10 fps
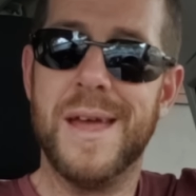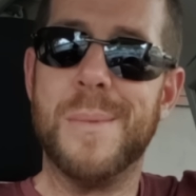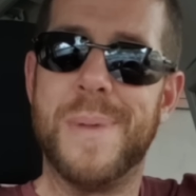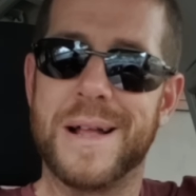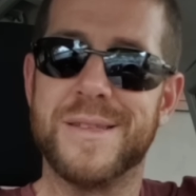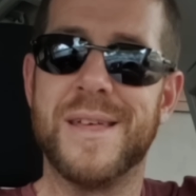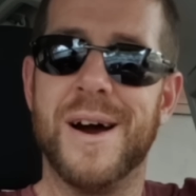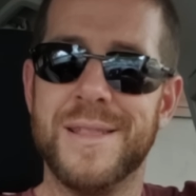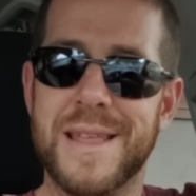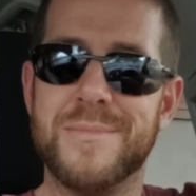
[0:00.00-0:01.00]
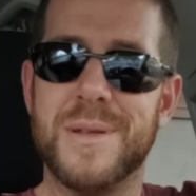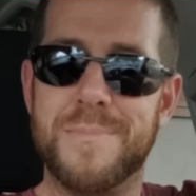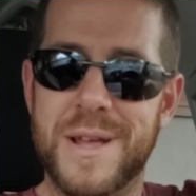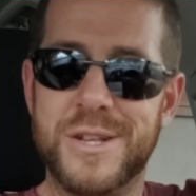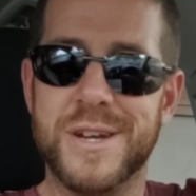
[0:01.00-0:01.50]
And back to that unlimited
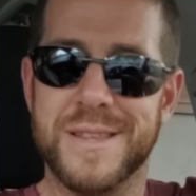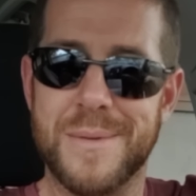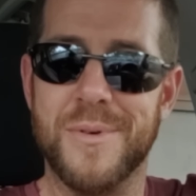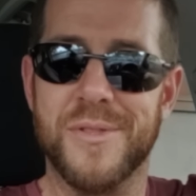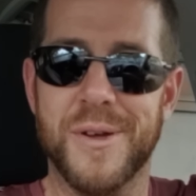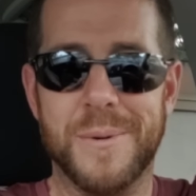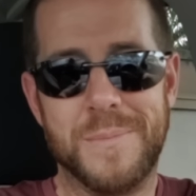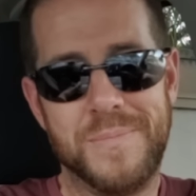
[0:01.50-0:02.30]
BJ type of thing.